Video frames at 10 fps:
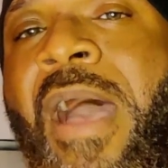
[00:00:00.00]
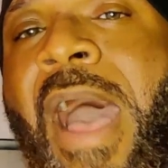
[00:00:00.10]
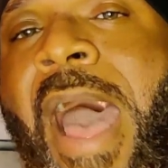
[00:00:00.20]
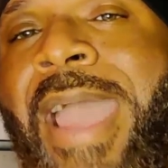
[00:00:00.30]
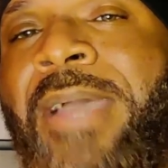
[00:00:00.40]

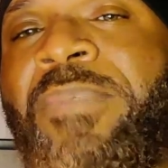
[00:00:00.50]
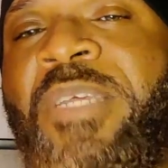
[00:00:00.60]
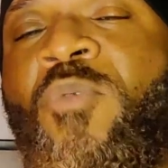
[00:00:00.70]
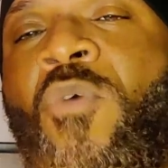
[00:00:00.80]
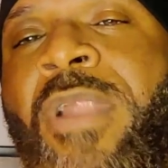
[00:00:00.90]
I am
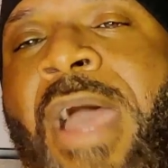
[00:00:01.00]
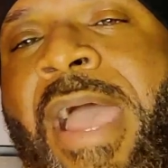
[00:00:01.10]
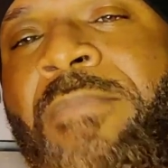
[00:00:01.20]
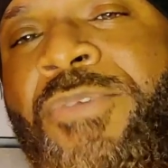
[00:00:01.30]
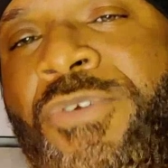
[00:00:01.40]
Deeper One. I
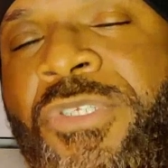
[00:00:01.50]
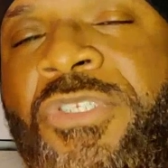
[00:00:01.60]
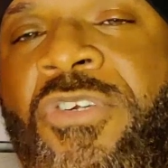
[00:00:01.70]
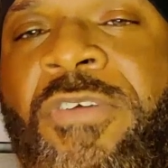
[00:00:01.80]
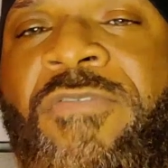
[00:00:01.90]
am your
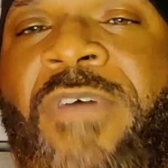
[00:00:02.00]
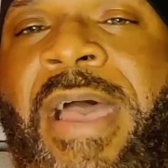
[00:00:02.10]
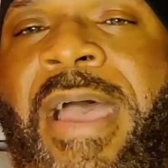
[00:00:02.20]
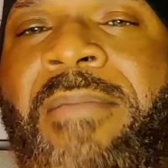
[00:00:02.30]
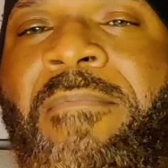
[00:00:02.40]

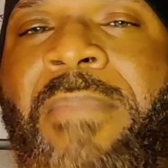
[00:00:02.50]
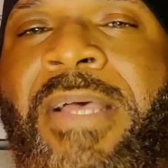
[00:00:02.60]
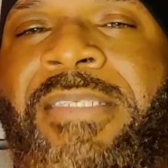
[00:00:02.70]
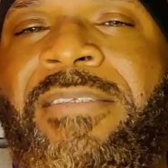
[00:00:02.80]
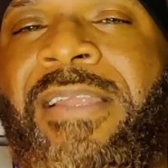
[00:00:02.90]
certified
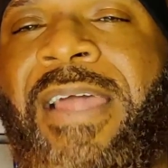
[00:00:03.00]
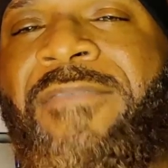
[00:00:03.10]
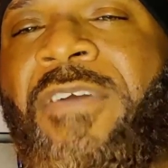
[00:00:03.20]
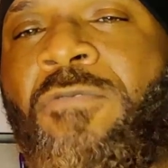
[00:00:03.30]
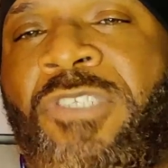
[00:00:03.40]
master life
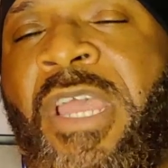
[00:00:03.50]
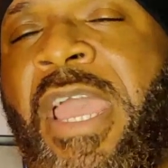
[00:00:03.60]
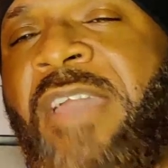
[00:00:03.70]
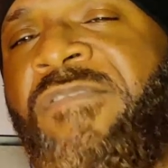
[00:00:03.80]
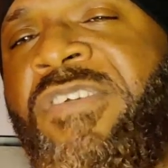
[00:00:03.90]
coach.
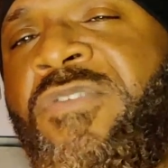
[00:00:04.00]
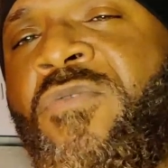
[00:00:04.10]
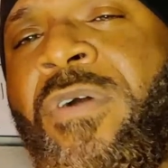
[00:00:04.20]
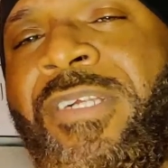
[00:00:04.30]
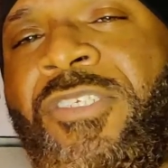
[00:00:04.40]
If you
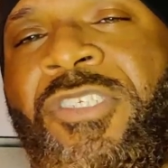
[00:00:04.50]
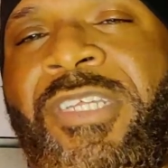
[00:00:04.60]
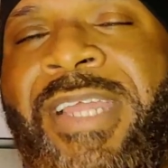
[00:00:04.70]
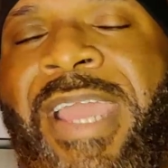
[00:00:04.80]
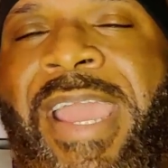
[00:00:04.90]
are
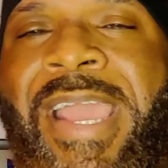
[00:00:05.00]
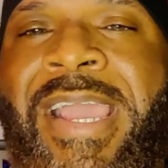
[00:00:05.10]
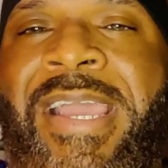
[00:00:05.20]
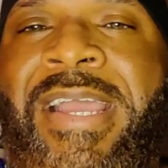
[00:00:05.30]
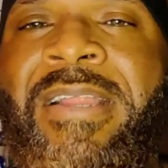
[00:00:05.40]
interested
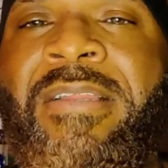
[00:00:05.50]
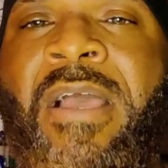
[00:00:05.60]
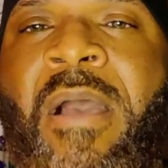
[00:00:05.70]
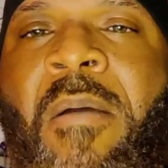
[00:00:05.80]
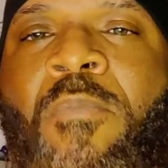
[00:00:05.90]
in
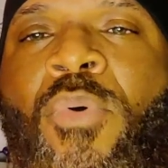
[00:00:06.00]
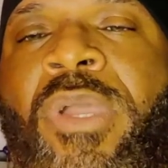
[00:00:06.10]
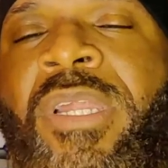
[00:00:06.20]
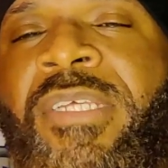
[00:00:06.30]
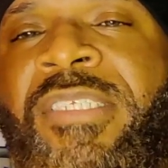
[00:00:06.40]

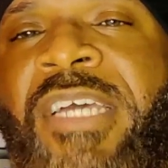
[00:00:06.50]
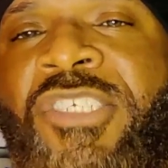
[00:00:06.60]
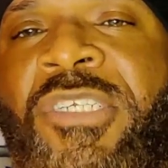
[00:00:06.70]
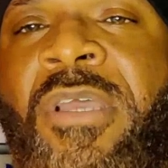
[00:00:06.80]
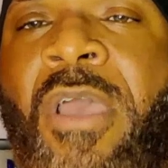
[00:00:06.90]
booking a
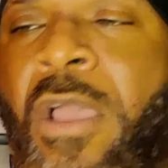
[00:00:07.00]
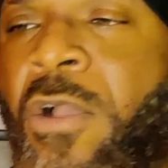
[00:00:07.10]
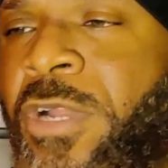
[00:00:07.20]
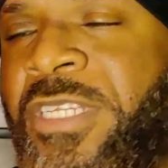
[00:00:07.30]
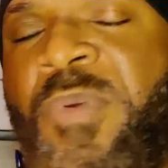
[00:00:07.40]
session, go
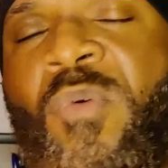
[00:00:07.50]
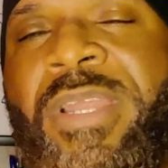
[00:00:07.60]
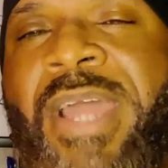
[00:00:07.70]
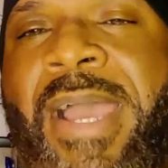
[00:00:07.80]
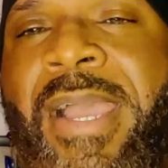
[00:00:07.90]
to
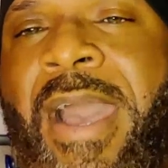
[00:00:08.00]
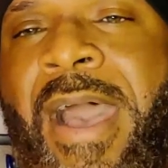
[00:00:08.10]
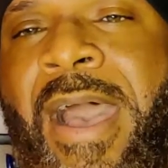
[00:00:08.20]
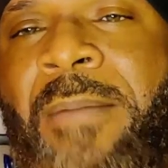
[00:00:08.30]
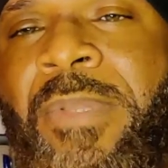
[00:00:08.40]

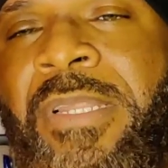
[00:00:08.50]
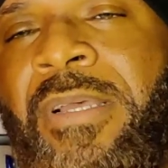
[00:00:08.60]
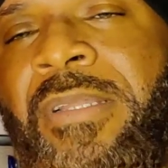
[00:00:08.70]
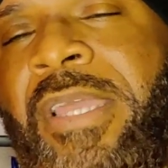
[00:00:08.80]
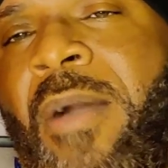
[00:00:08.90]
deeperone.com,
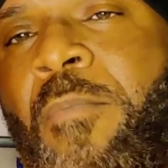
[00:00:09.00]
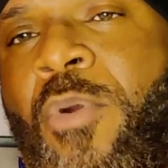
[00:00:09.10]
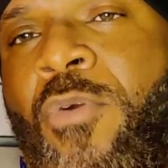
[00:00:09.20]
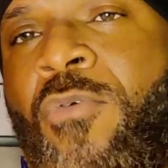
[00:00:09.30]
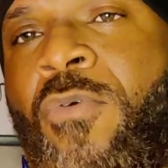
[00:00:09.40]
click the
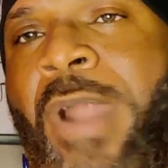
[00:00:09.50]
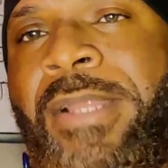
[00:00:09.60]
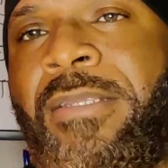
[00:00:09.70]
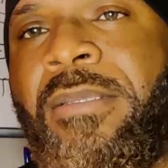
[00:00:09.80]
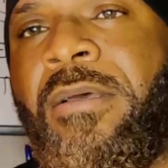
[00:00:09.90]
upper
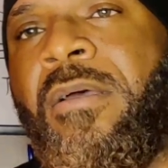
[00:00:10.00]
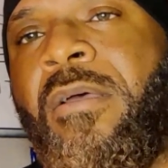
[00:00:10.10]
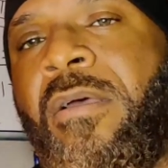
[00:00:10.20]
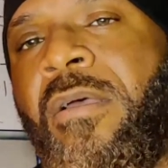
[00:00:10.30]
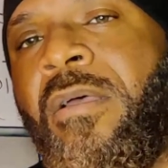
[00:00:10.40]
right
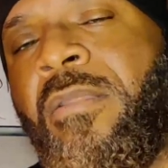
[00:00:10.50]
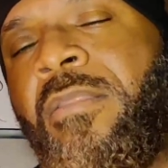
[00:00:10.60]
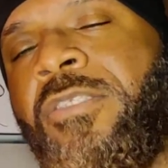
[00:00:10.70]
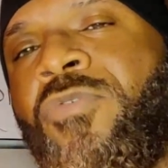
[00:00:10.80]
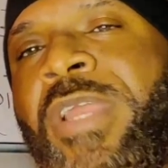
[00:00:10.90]
of the
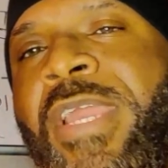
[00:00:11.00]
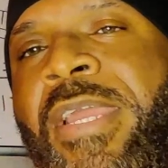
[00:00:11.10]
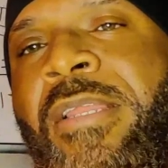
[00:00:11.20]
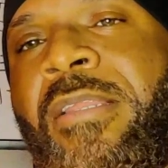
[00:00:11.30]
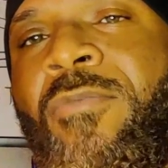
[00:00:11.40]

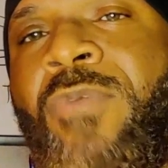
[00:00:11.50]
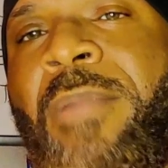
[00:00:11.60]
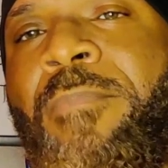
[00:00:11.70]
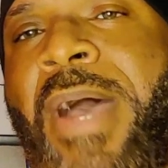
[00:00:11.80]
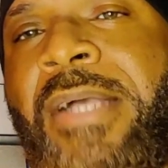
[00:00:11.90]
screen, the little
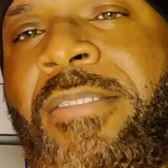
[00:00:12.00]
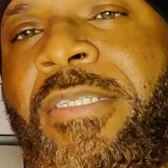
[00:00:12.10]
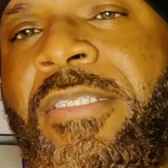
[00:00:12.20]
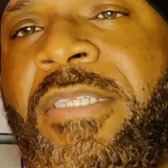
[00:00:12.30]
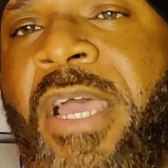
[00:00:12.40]
red box that
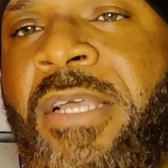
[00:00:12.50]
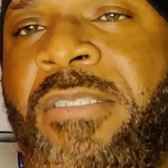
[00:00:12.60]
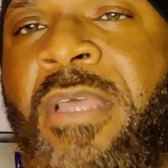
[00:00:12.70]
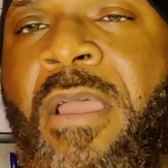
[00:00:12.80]
says